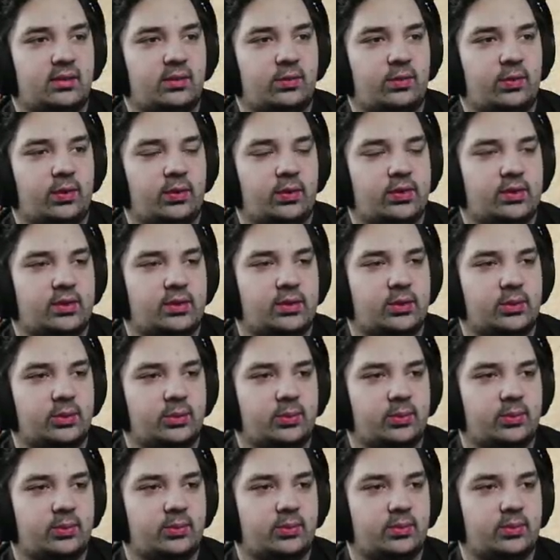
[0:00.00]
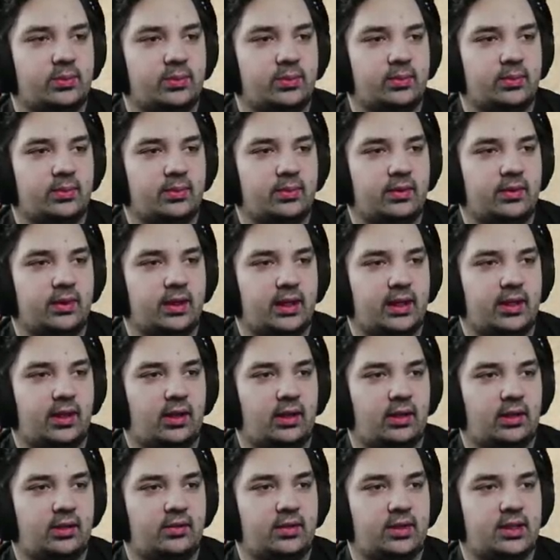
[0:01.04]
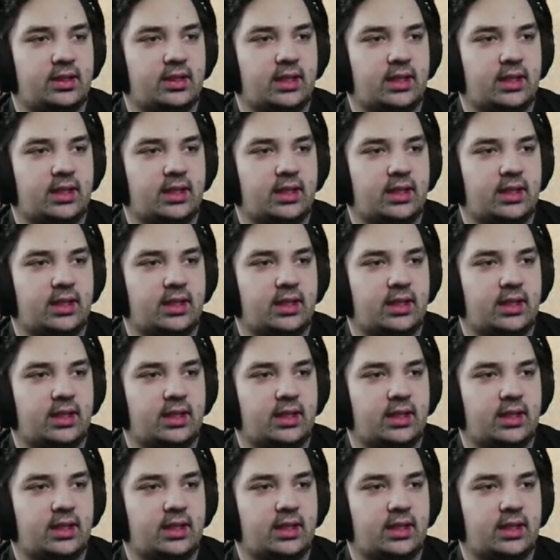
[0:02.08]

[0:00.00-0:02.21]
first group, like all of these